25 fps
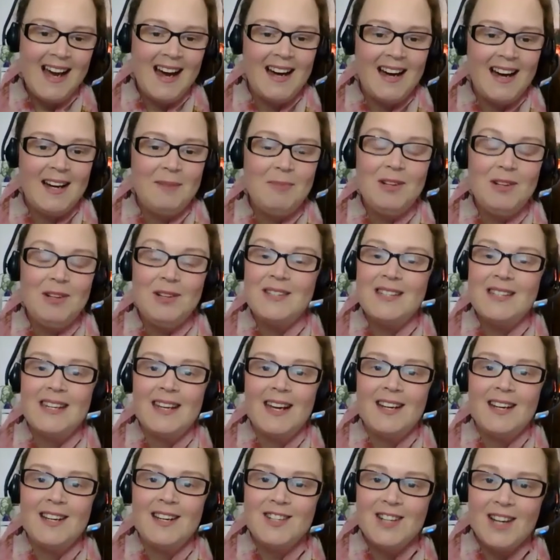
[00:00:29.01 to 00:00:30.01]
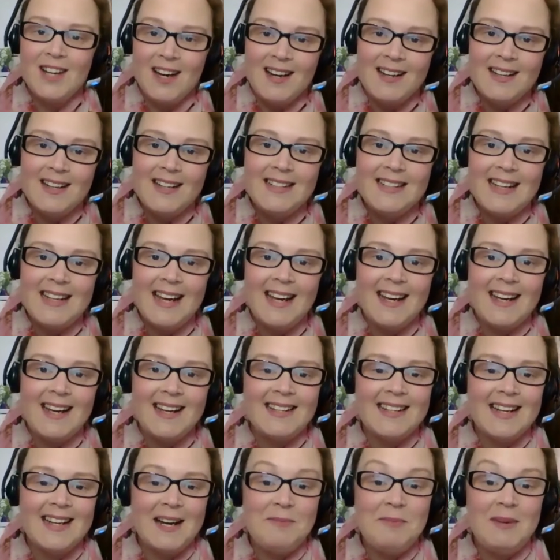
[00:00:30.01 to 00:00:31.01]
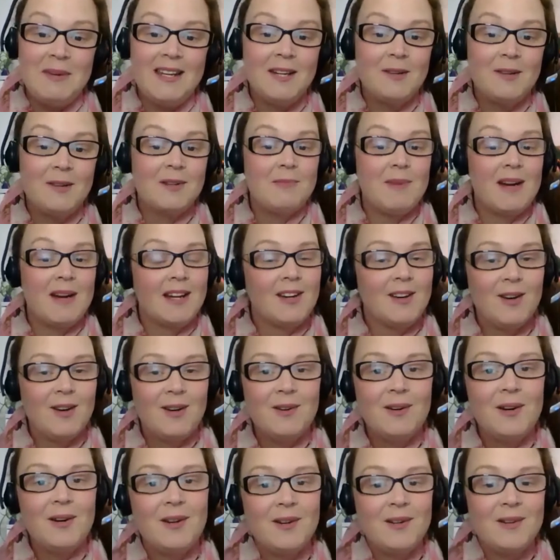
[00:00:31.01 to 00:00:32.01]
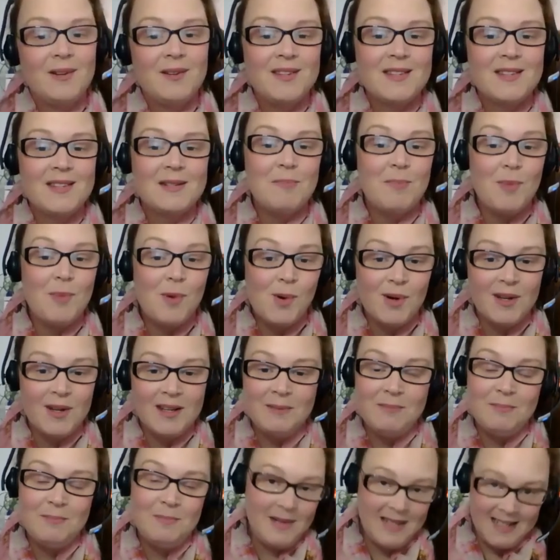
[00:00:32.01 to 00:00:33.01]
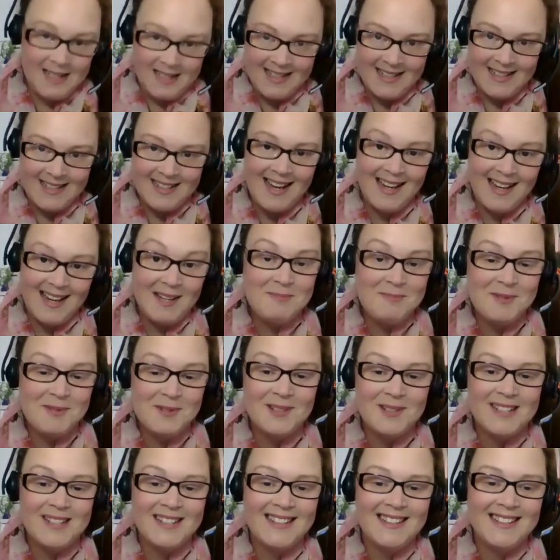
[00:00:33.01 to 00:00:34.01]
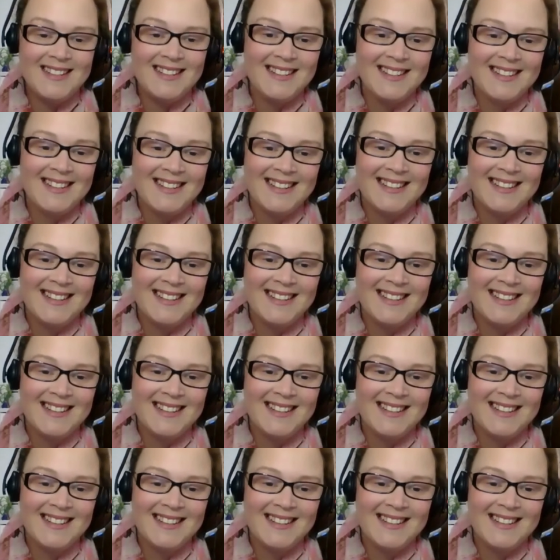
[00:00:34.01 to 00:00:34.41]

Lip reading: I'm Lucy Ann Chard and I'm here with my co-host Morgan B. Hey Morgan.